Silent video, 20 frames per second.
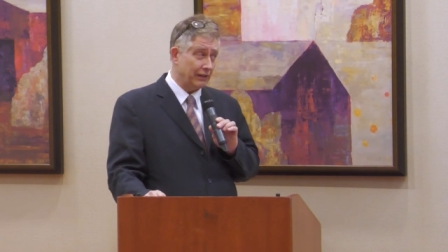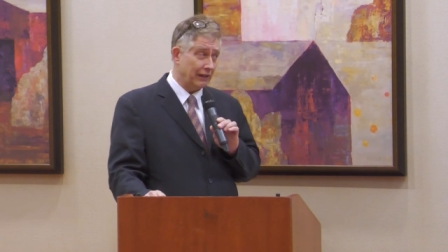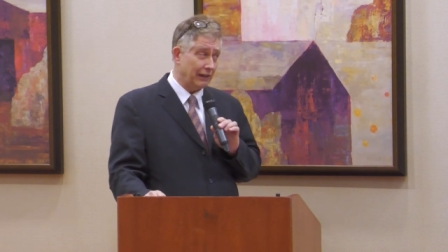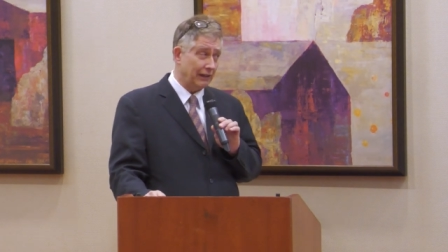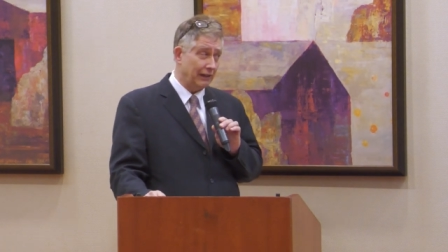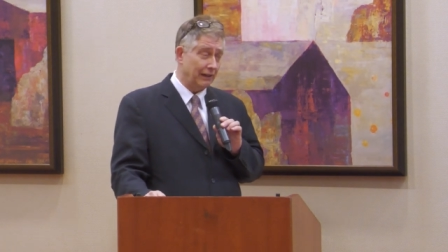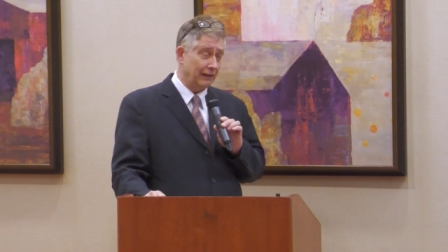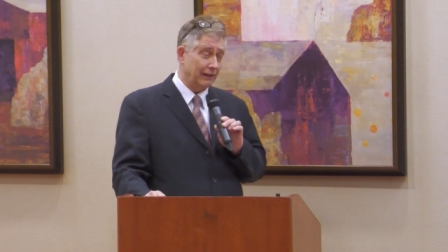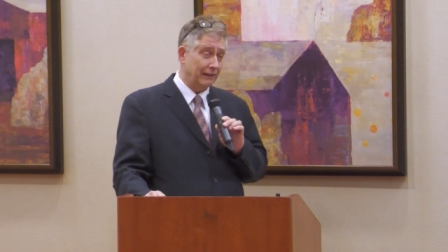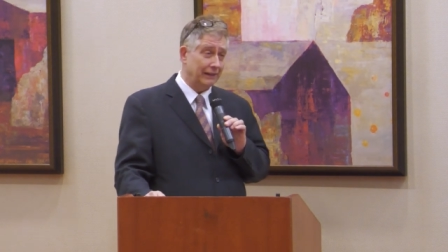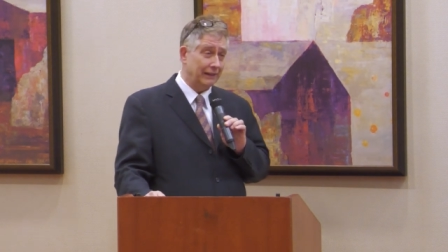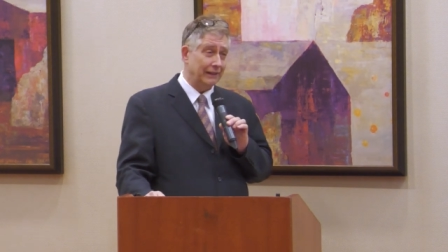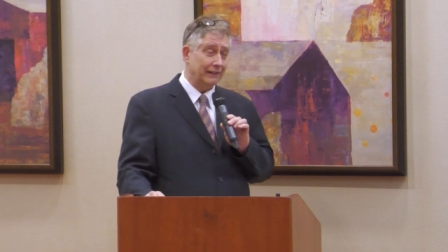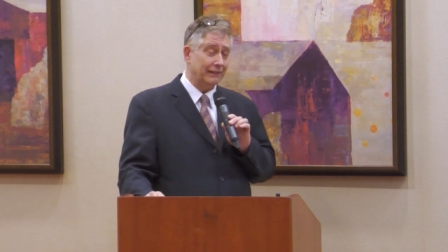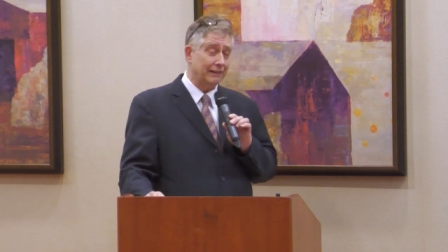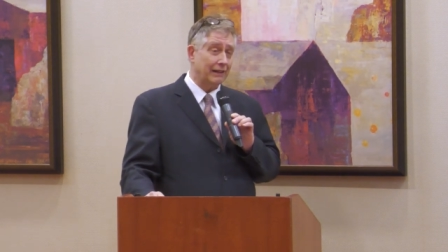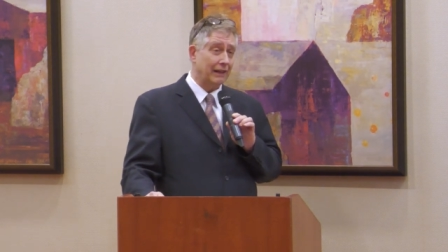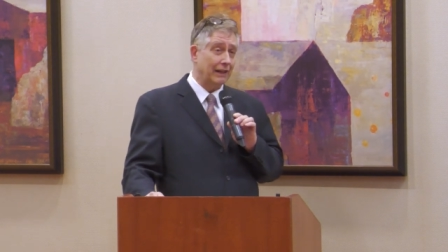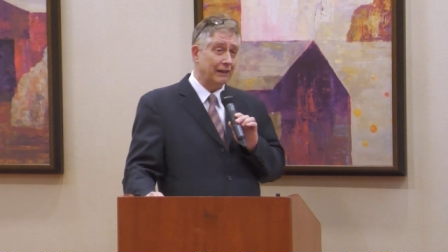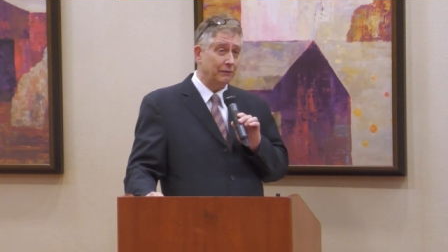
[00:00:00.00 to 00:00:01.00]
Uh,
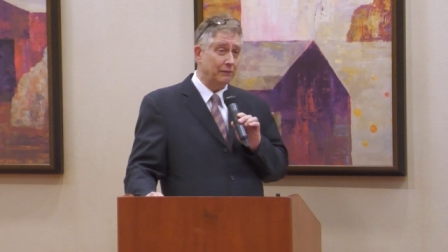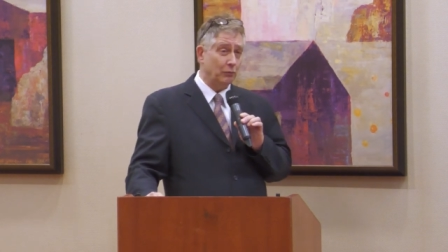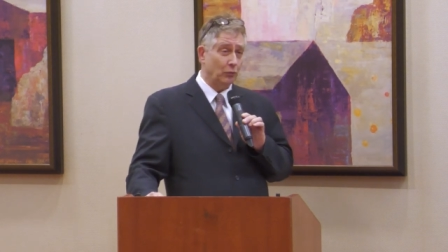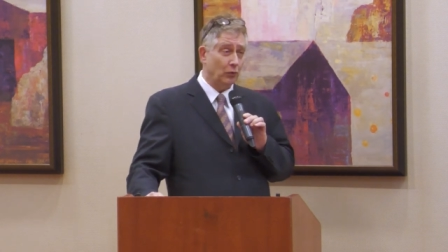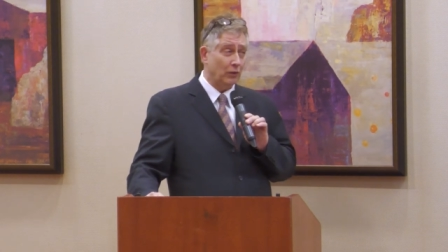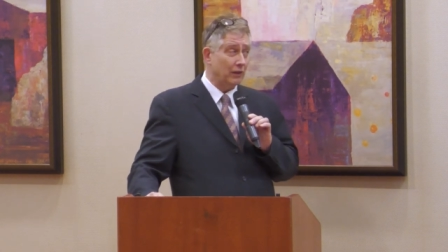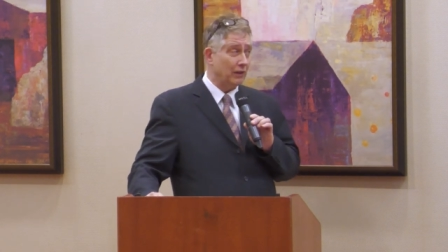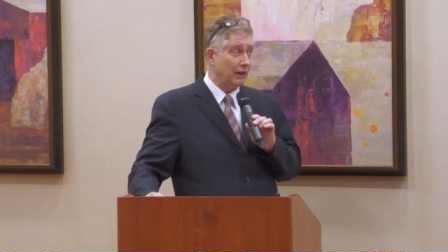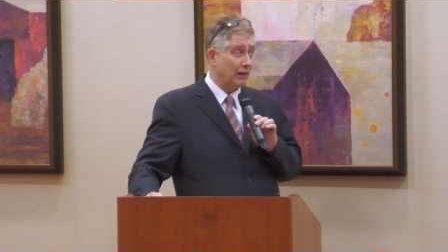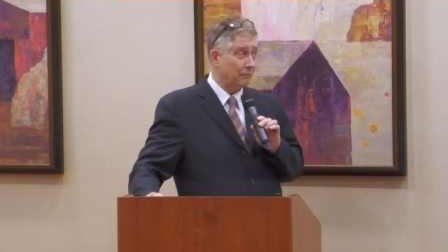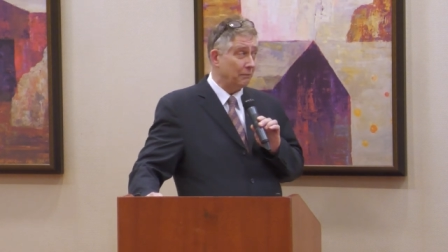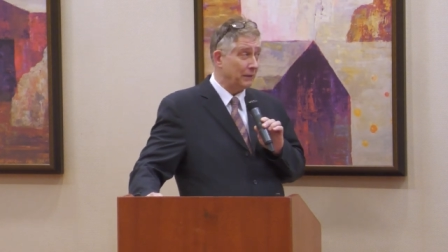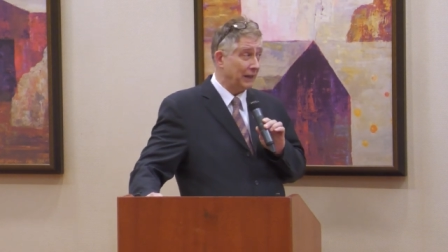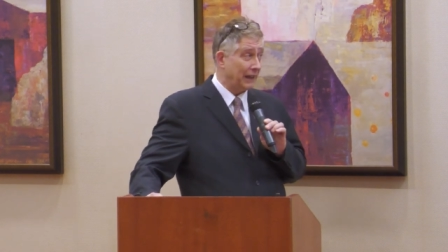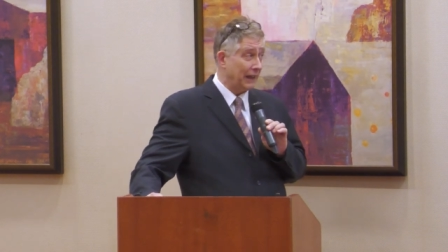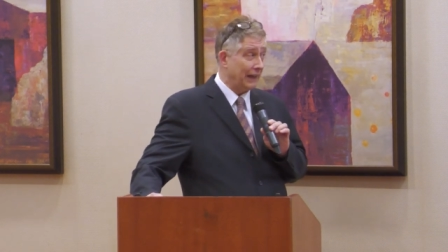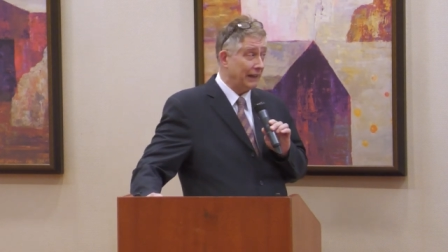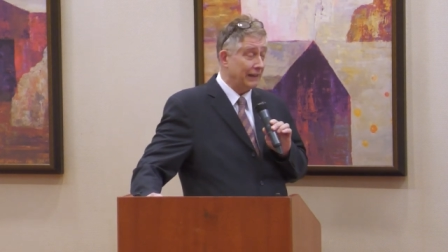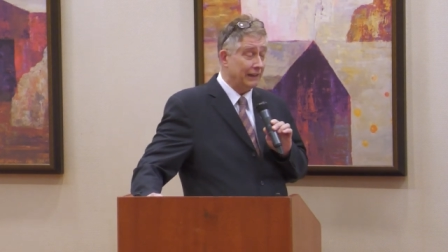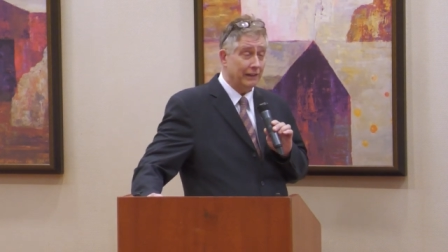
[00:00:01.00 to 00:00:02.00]
it's gotten more
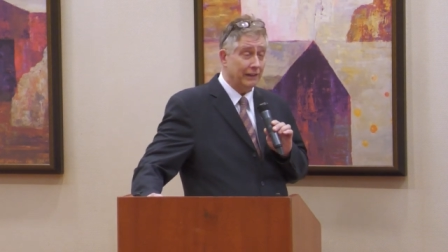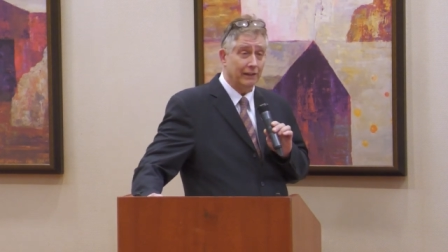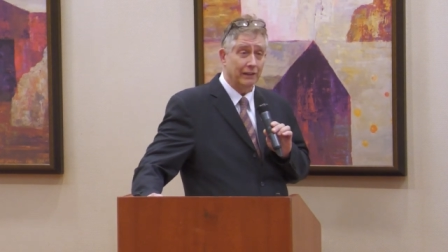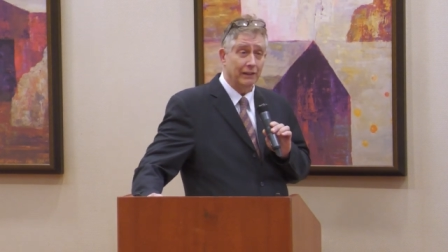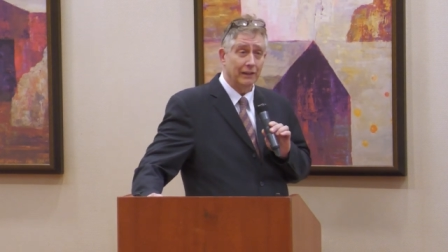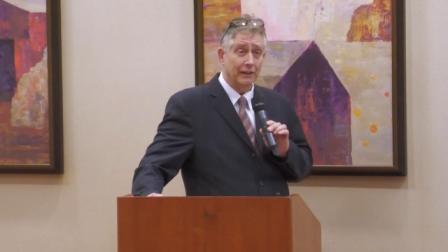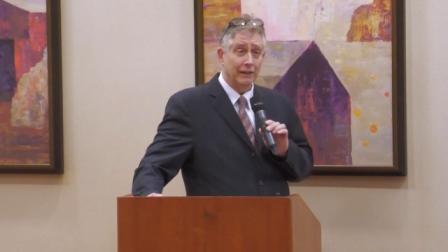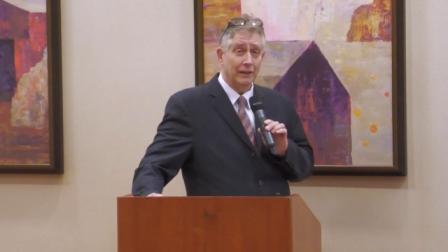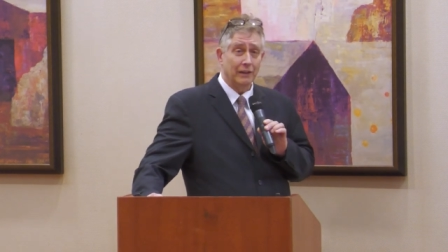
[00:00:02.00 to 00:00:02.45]
complicated